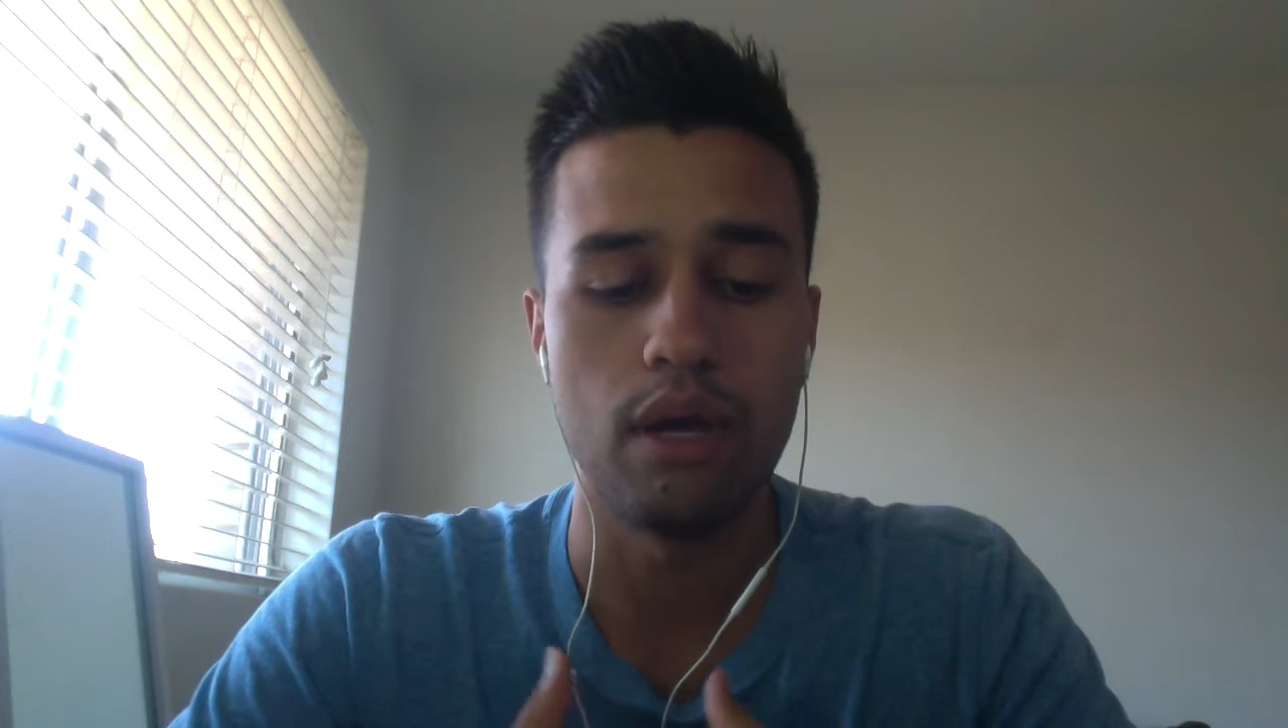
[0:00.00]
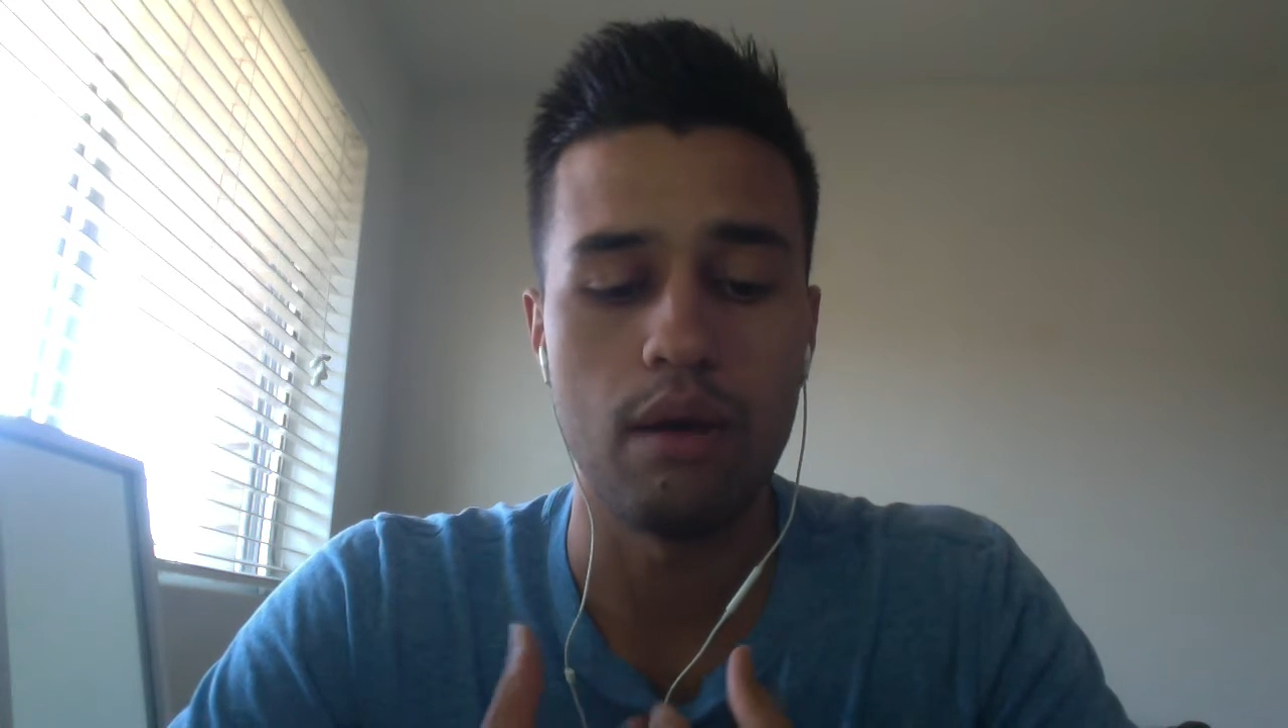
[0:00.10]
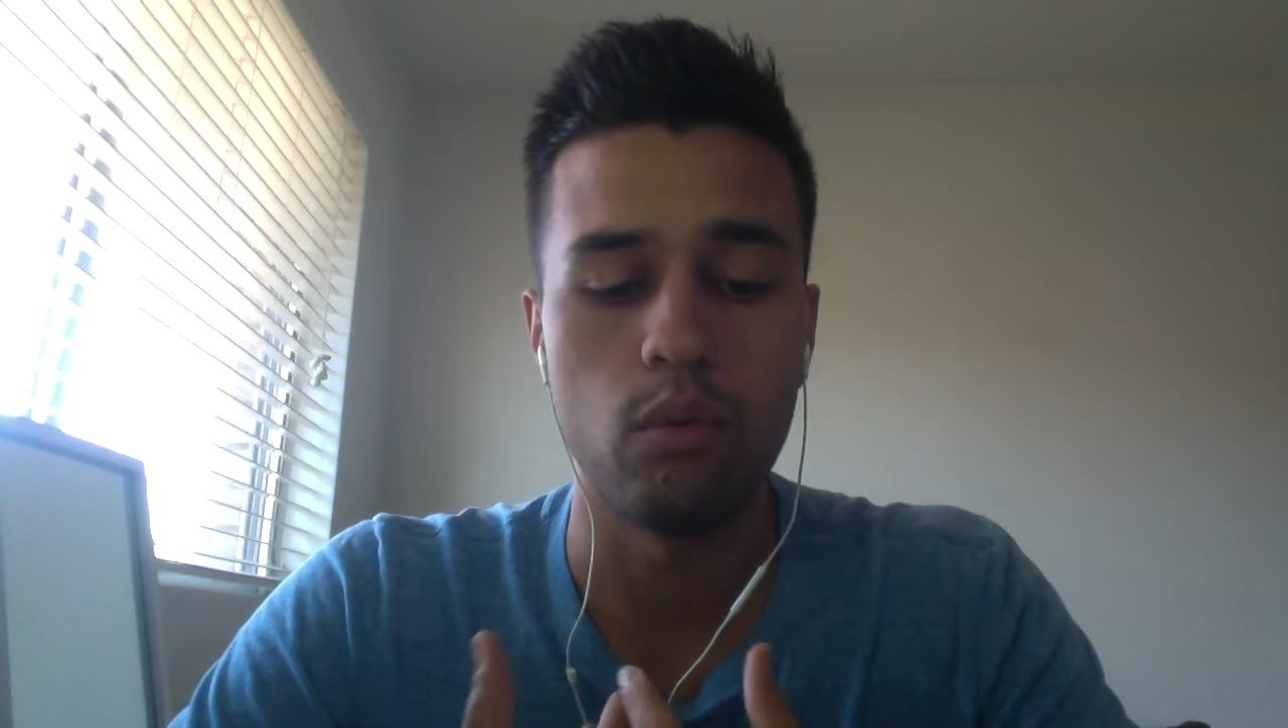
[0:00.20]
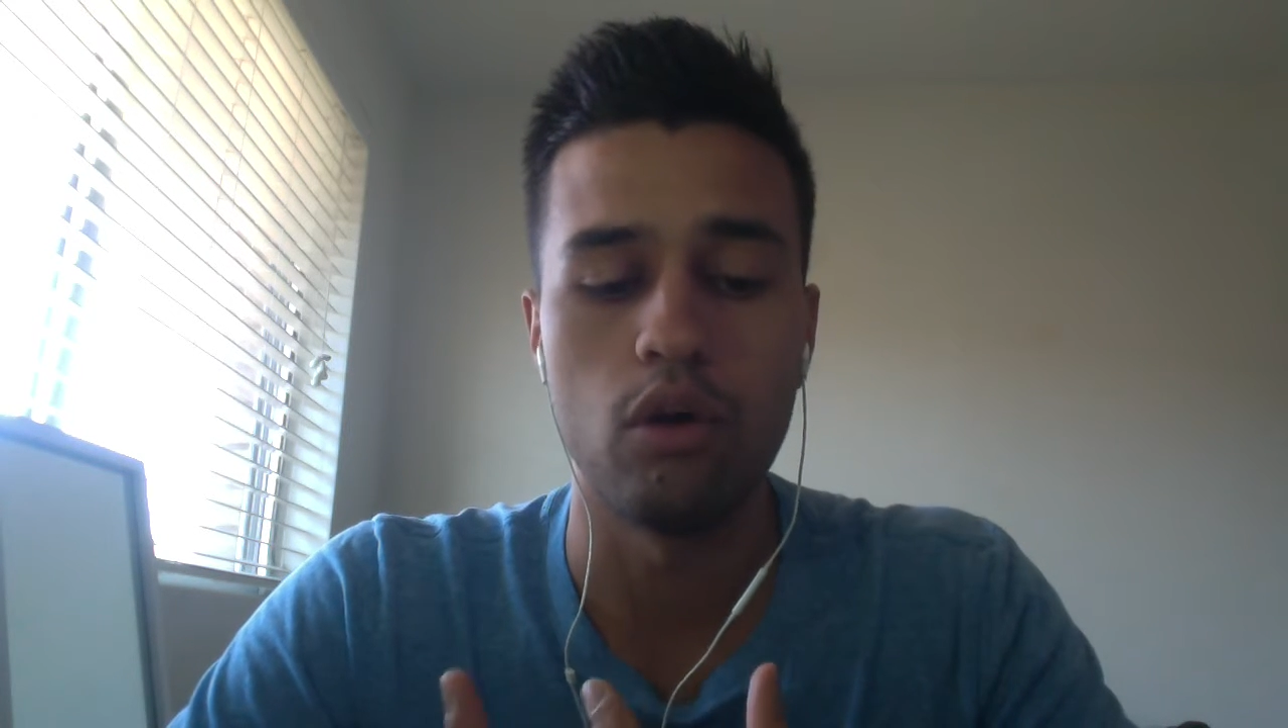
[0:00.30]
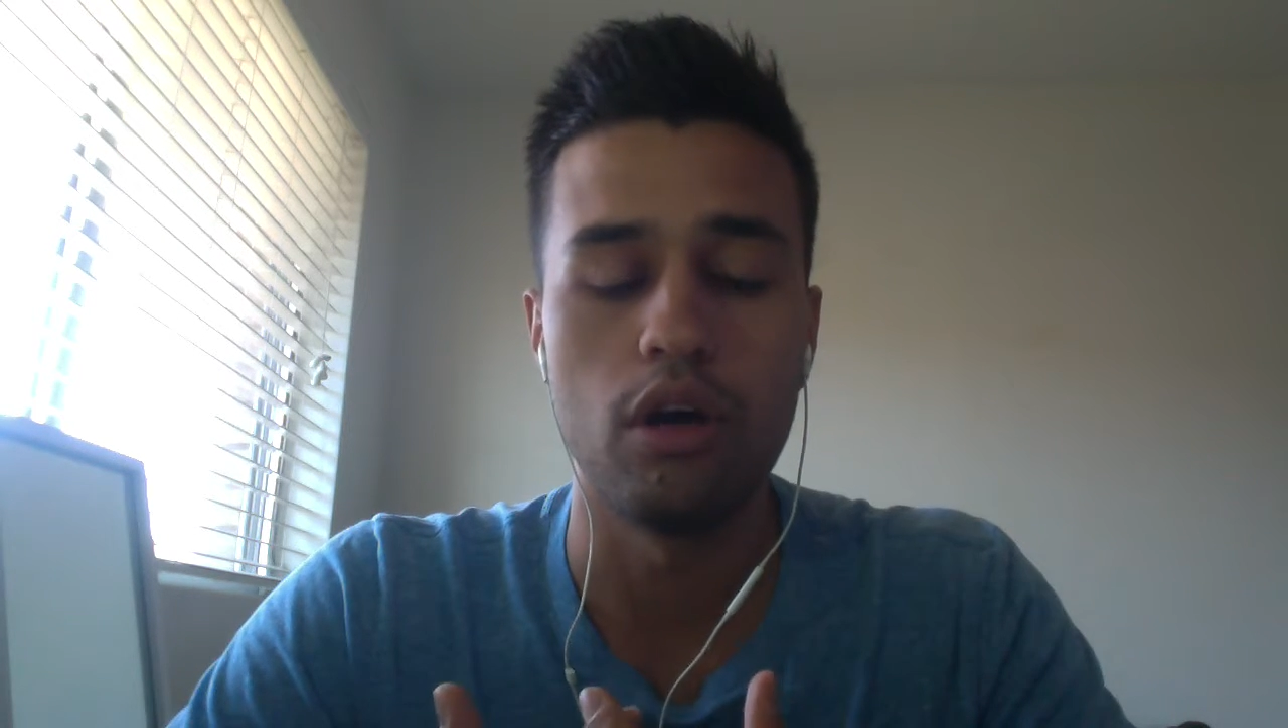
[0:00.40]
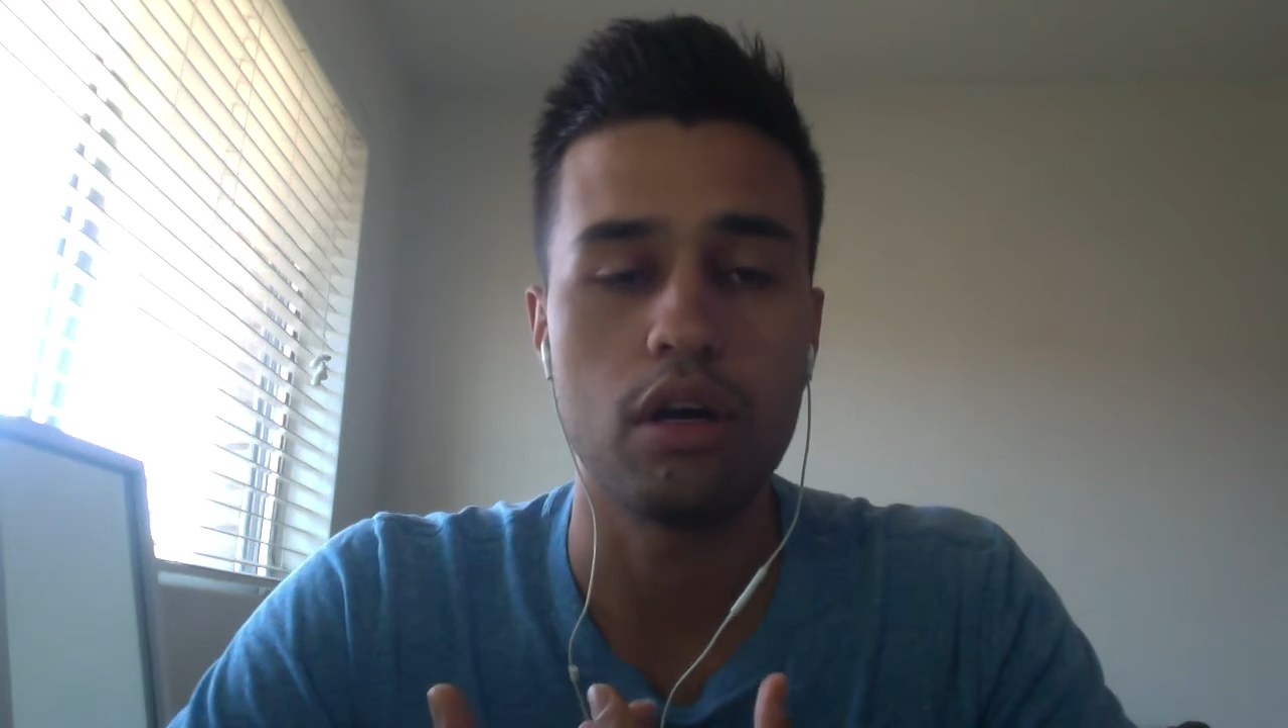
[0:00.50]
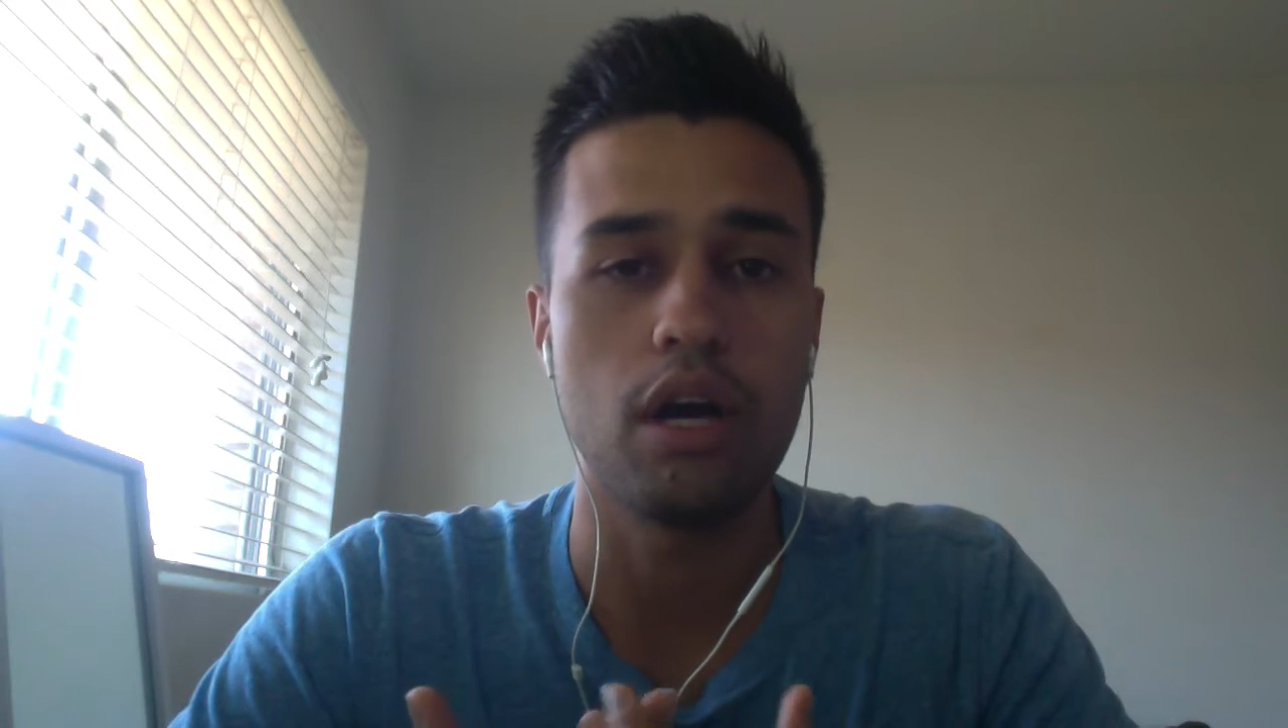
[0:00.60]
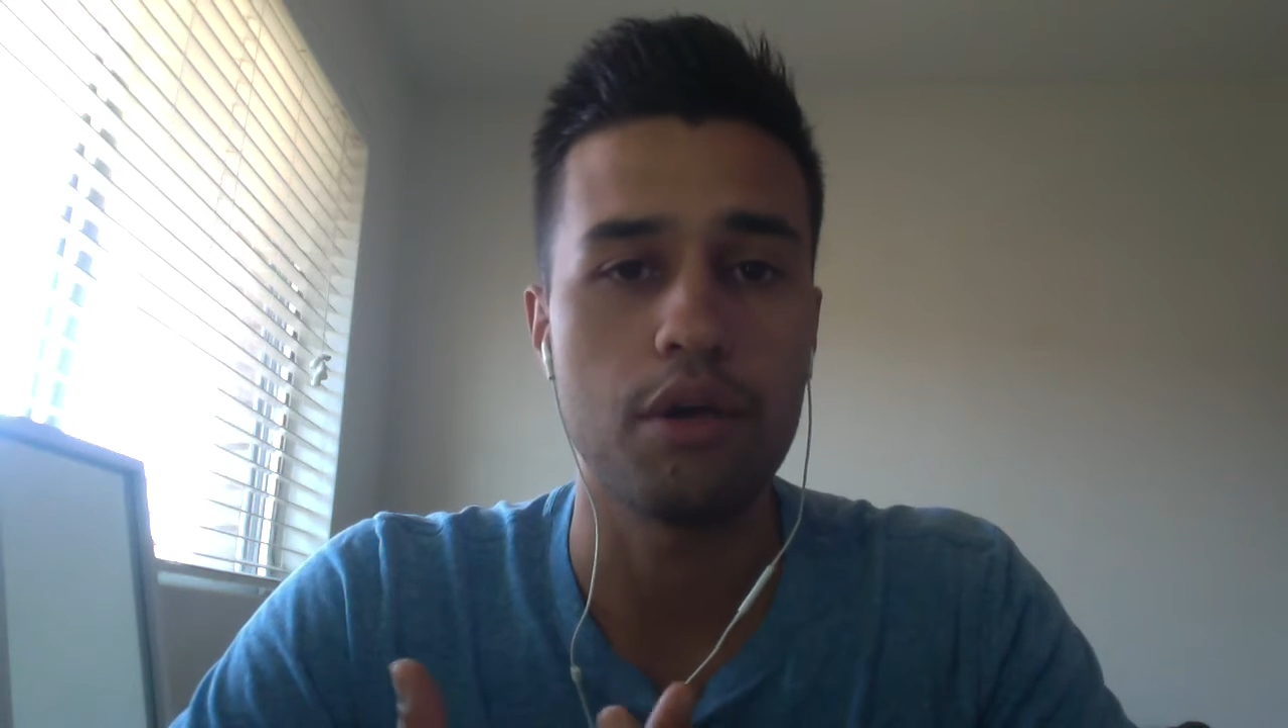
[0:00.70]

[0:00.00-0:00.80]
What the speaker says: at work I